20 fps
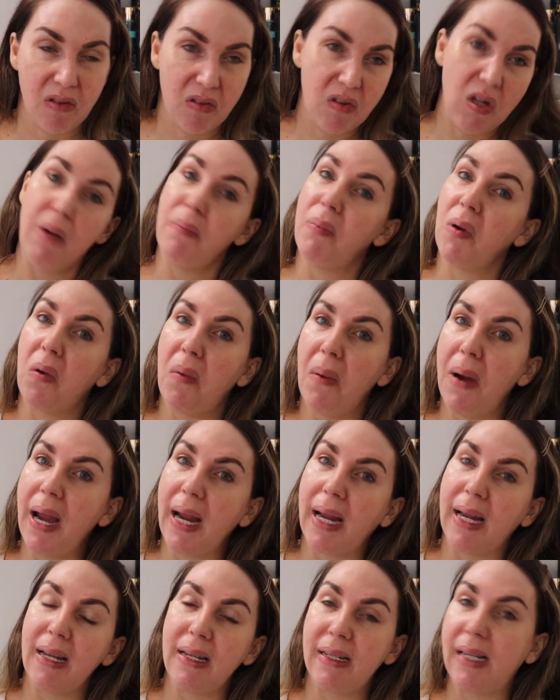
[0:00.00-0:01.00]
super
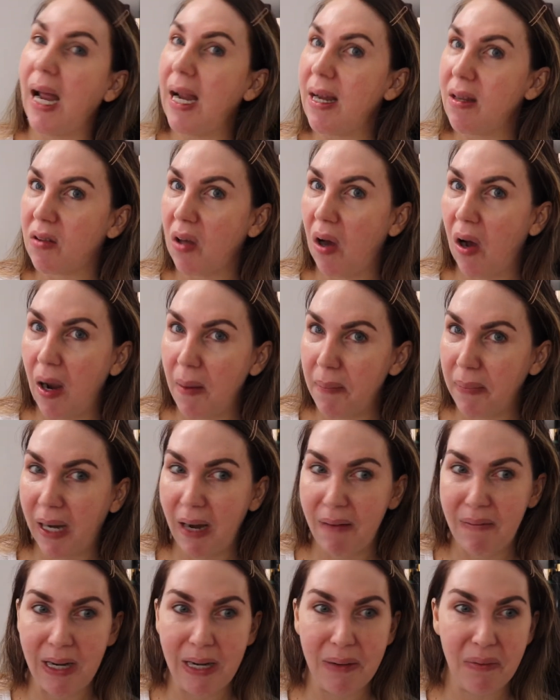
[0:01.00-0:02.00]
quick daytime
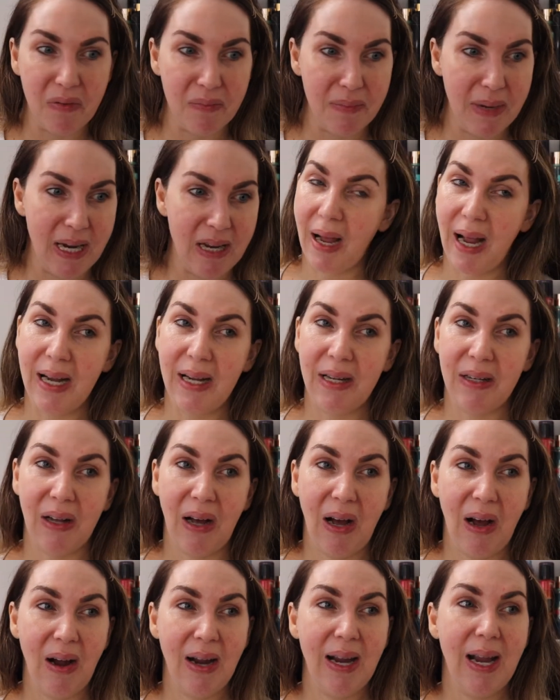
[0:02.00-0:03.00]
get ready with me, and
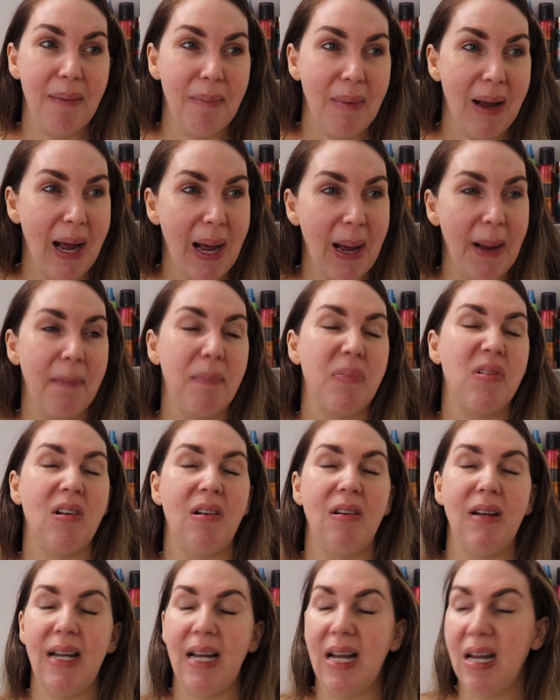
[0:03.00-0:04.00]
I am
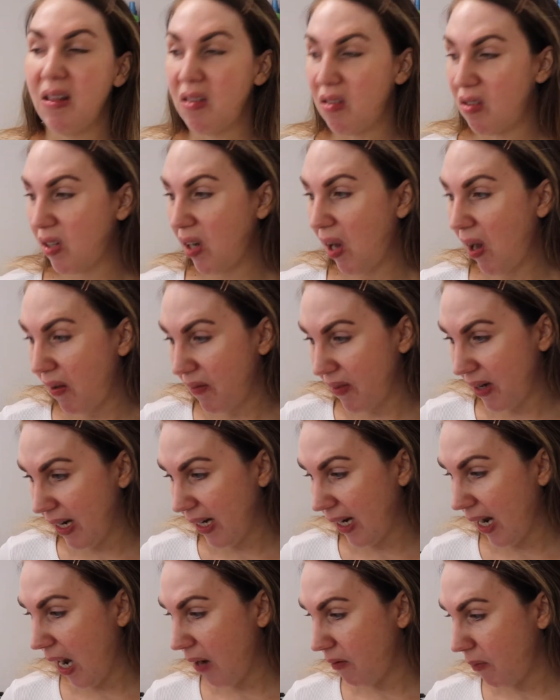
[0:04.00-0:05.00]
absolutely
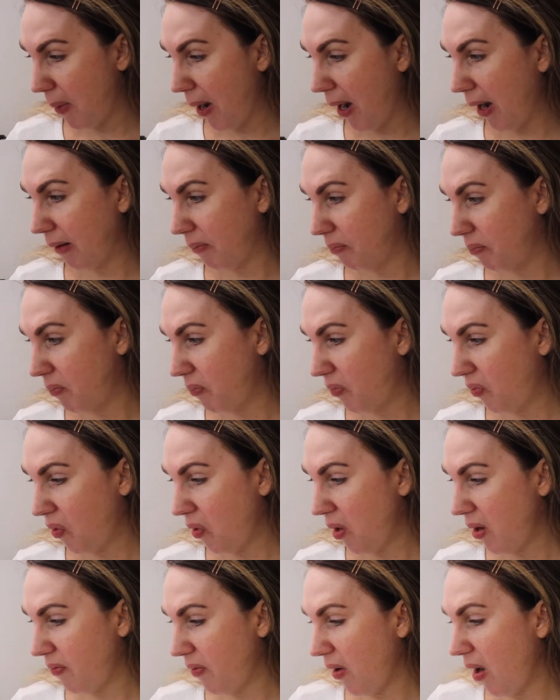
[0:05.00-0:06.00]
starving. I have about
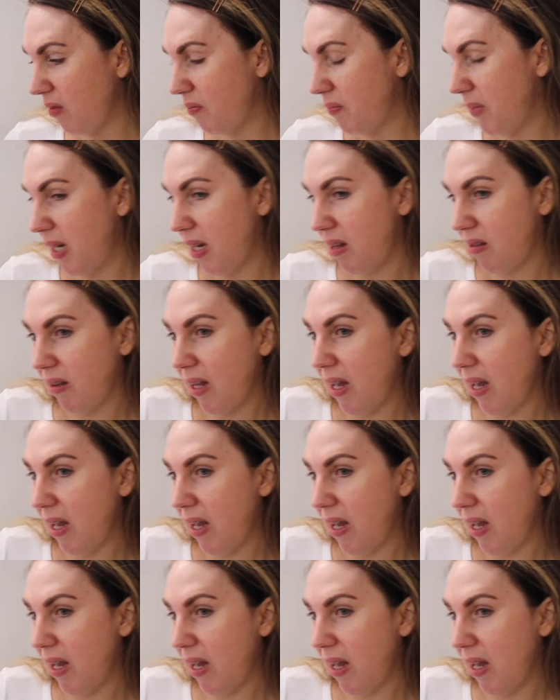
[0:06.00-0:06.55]
45 minutes